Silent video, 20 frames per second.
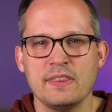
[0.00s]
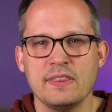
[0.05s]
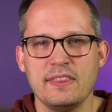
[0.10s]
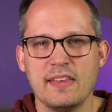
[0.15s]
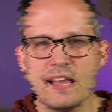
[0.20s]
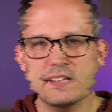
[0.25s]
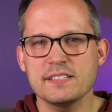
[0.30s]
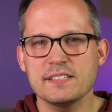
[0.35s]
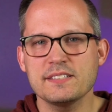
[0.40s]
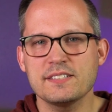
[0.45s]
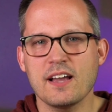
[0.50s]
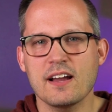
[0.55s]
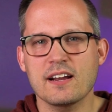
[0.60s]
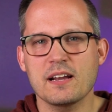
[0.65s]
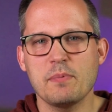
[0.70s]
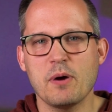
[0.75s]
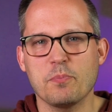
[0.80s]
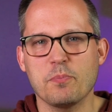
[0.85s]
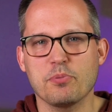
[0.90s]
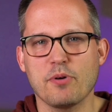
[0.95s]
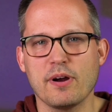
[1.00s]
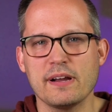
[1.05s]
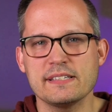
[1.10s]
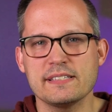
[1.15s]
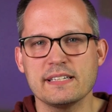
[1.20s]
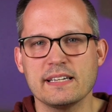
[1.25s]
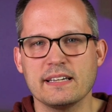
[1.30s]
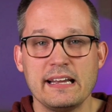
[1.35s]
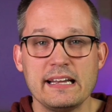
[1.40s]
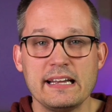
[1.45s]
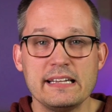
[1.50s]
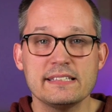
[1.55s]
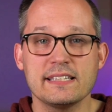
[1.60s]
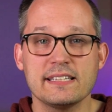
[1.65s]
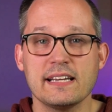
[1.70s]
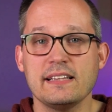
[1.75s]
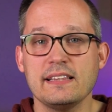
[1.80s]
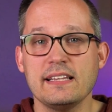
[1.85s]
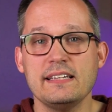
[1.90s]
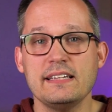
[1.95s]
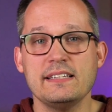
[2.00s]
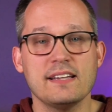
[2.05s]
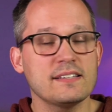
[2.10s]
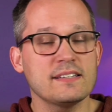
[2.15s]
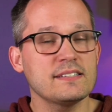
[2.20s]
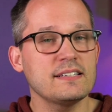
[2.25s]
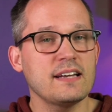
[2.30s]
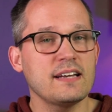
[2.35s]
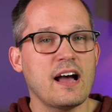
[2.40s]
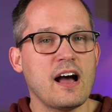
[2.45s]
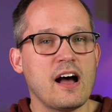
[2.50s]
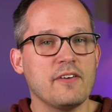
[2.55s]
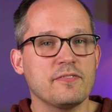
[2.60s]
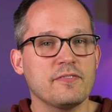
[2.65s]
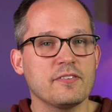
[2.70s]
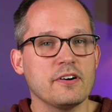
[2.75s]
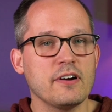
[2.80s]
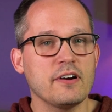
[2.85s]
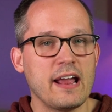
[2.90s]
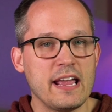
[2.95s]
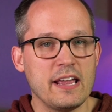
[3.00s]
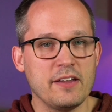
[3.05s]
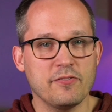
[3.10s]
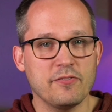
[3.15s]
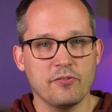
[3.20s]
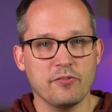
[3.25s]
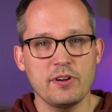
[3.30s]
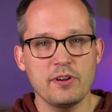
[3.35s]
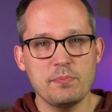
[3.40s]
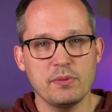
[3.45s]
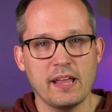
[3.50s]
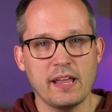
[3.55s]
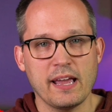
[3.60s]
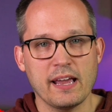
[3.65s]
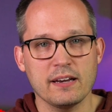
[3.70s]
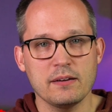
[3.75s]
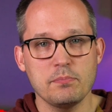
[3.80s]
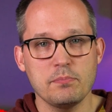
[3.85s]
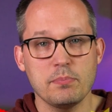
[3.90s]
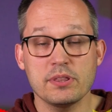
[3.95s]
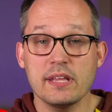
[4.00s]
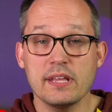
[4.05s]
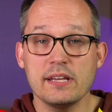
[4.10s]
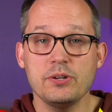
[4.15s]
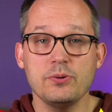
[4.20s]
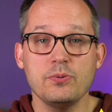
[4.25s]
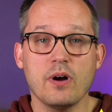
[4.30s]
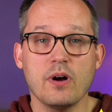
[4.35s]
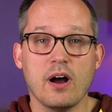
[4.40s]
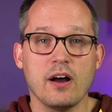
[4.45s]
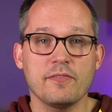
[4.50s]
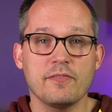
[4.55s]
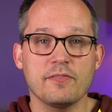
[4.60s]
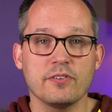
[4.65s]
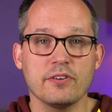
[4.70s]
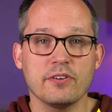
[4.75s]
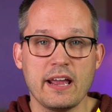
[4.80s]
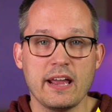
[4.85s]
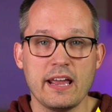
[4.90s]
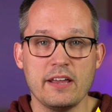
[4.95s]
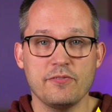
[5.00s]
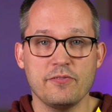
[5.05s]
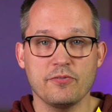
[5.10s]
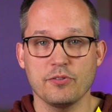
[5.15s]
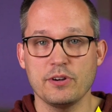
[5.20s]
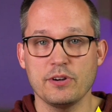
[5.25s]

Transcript: Next, let's talk about pricing. Insightly doesn't offer a free plan, but they do offer a free